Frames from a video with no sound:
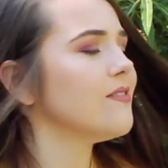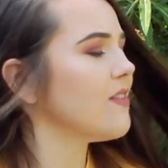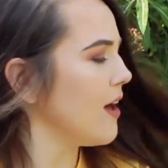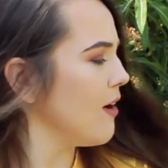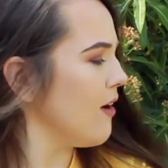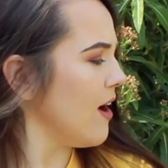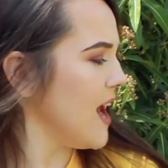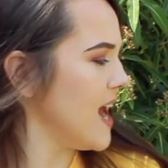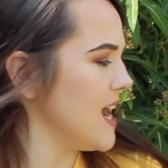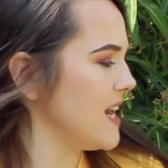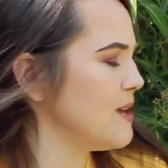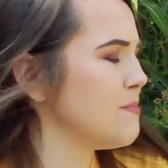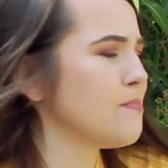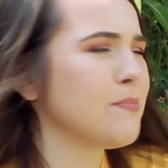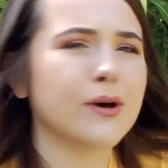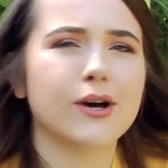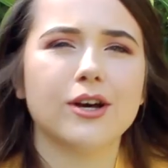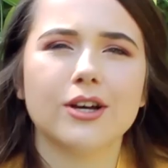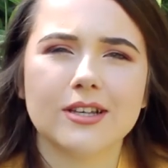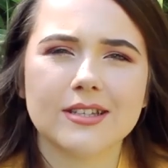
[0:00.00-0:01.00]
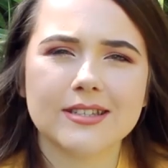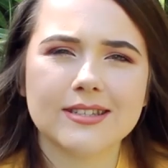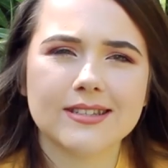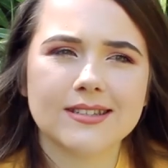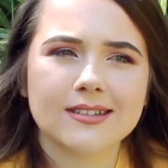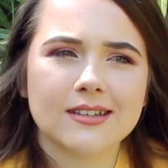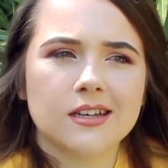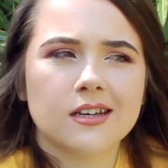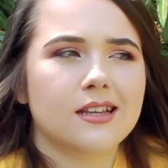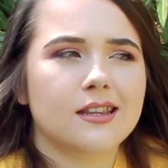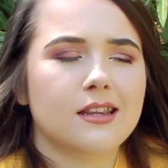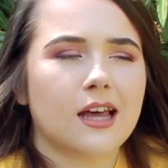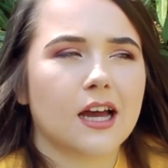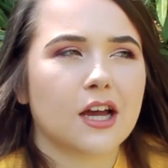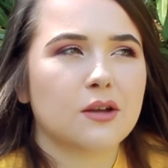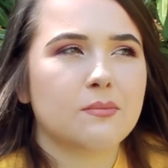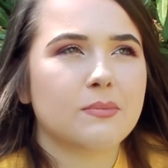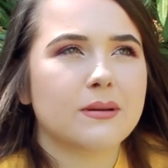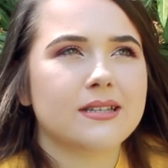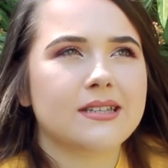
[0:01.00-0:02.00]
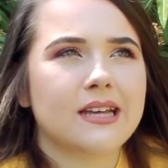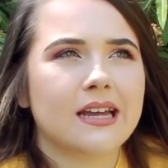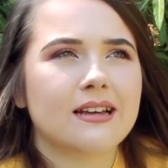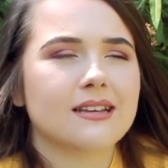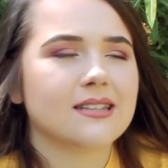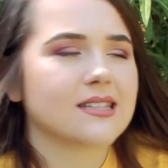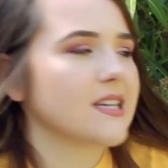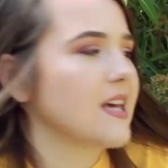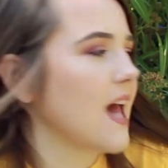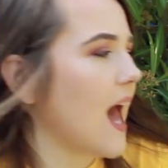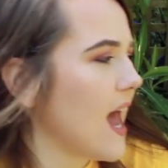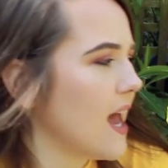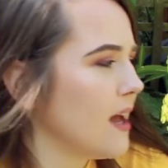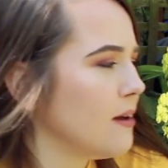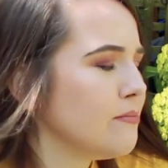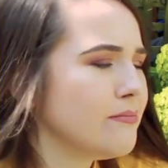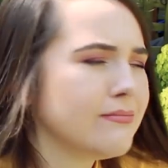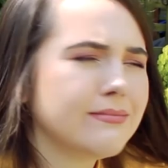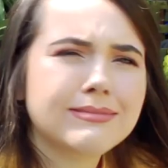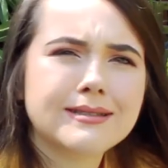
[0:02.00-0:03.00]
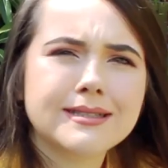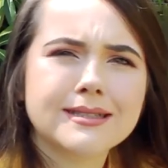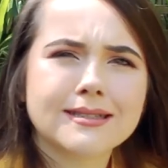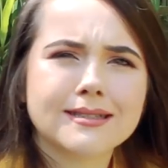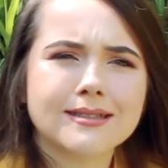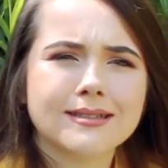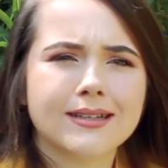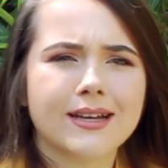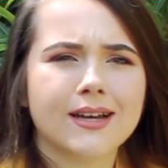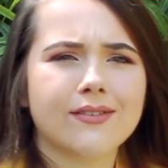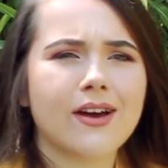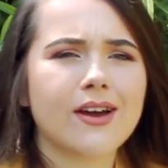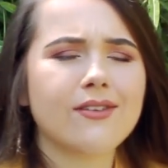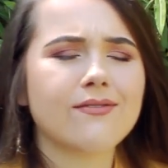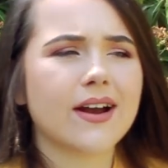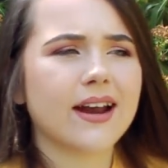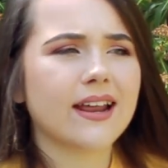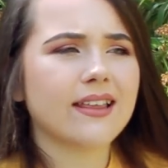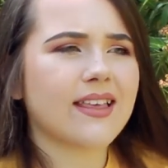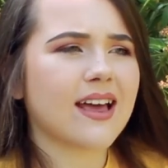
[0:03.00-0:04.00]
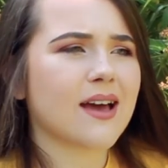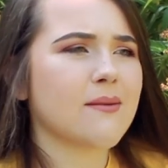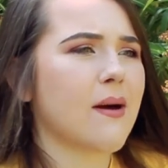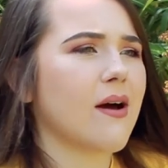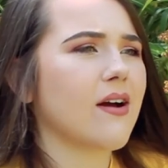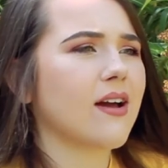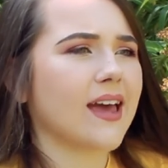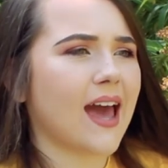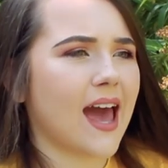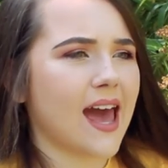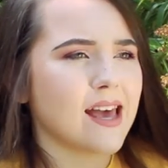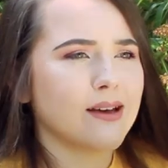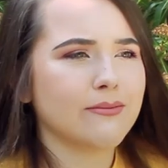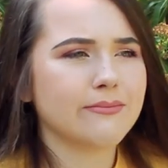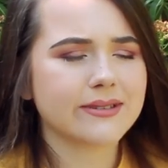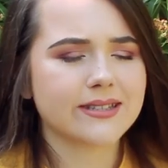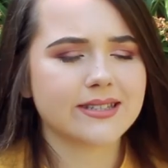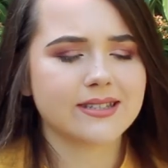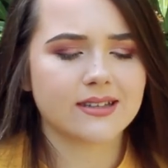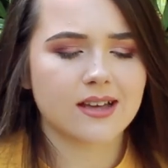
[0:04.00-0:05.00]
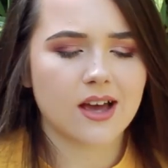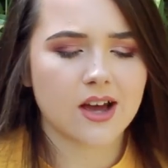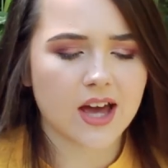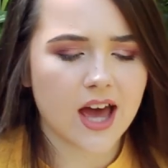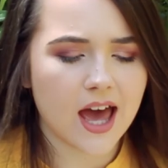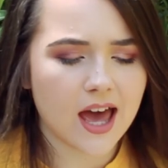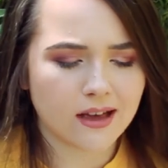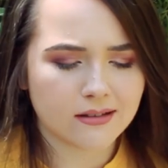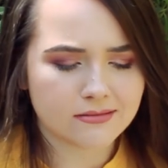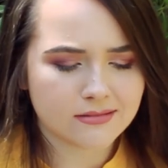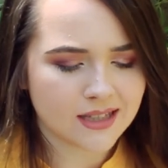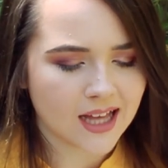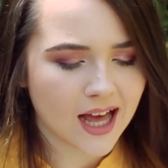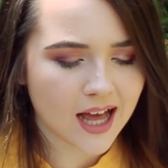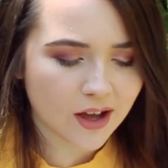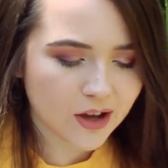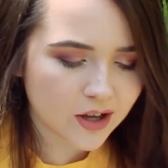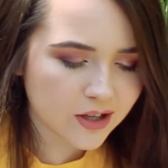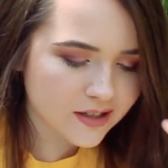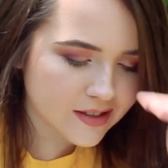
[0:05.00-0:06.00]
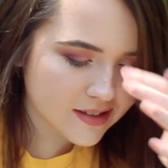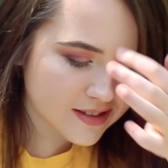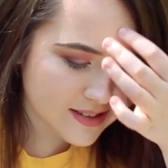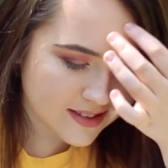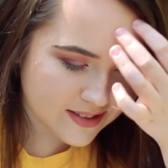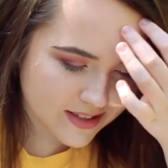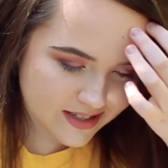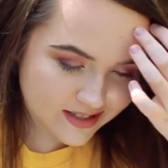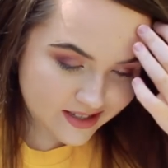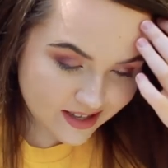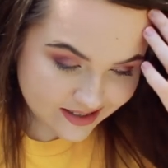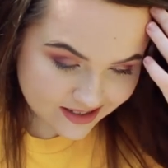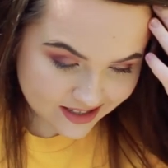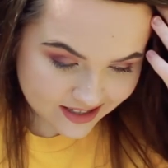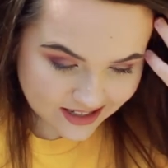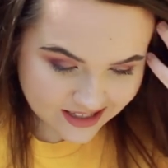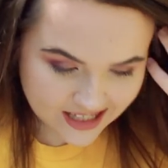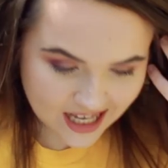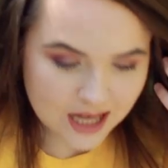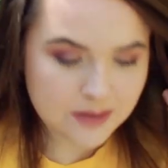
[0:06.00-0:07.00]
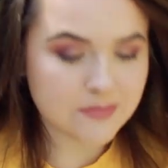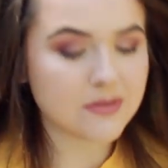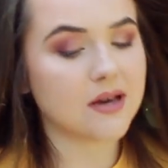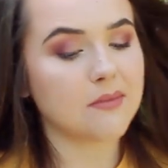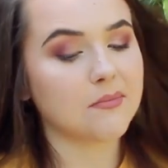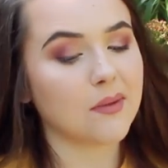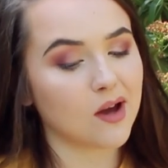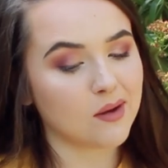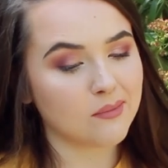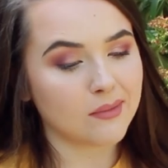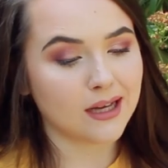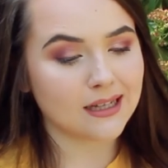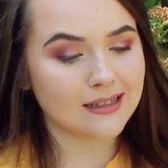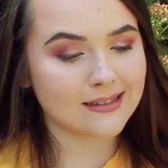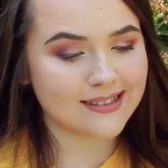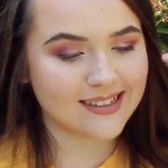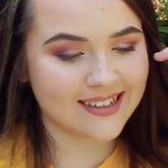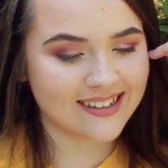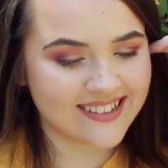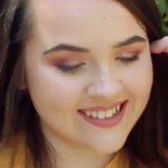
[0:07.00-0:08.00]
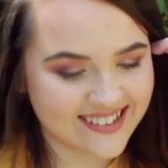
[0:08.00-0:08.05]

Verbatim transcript: Have I got any books that could be seen as games? Have I read anything about games? Okay, hang on. This is gonna take me a moment. Games.